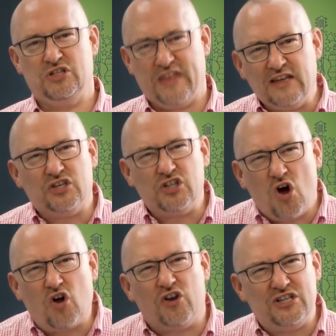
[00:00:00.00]
things are
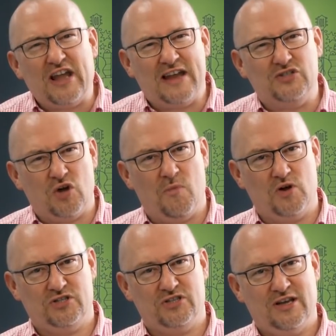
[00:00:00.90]
not going to change so
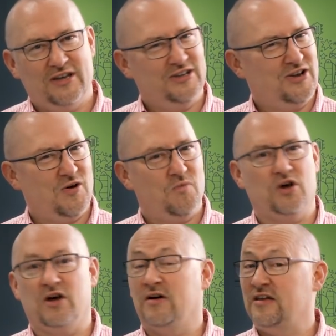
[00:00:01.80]
much. You know,
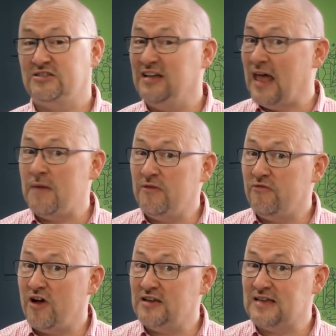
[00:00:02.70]
we're still aiming
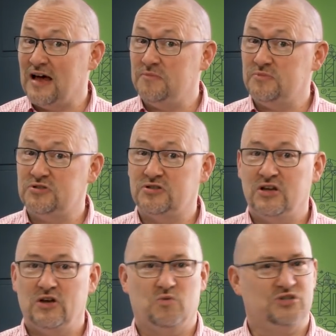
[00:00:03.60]
for exams.
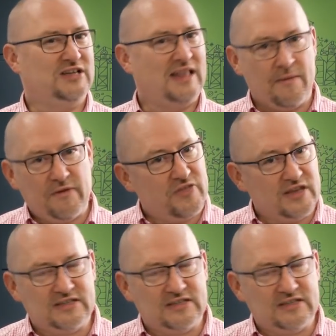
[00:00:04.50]
We're still aiming for the